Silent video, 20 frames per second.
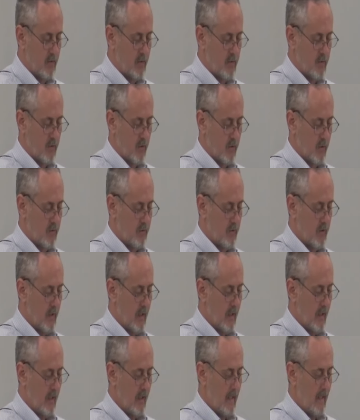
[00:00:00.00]
His church
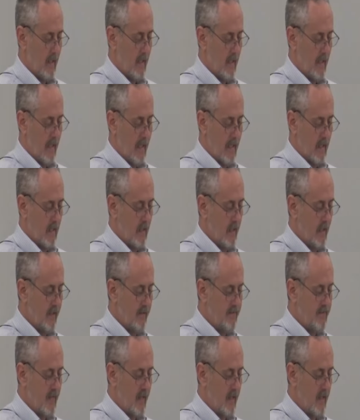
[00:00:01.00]
in
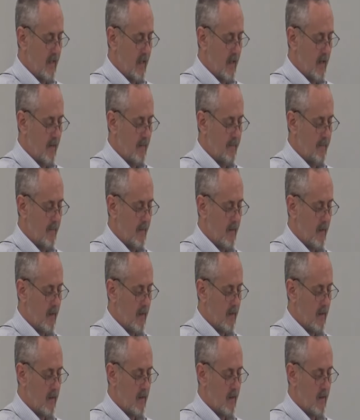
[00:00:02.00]
lifting up
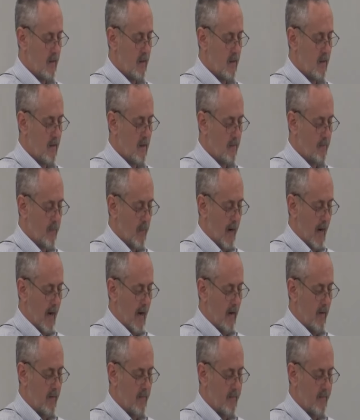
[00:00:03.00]
the
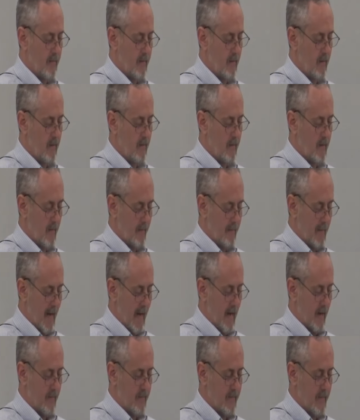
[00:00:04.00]
brow, the
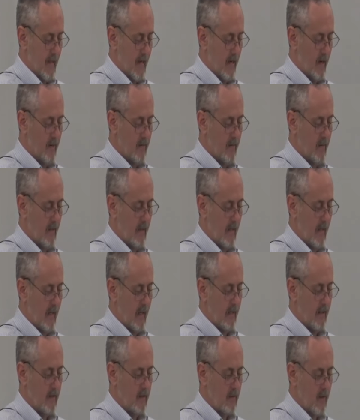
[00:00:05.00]
bowed down,
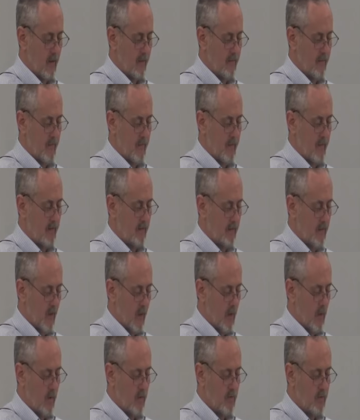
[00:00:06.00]
and comforting
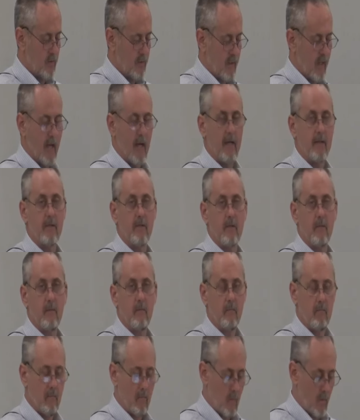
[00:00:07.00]
those that
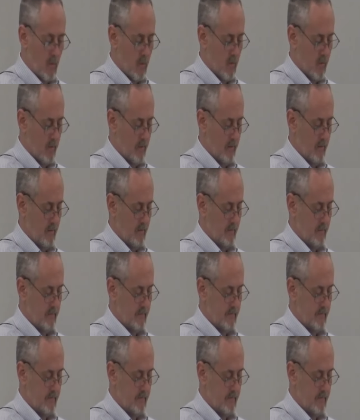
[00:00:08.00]
mourn.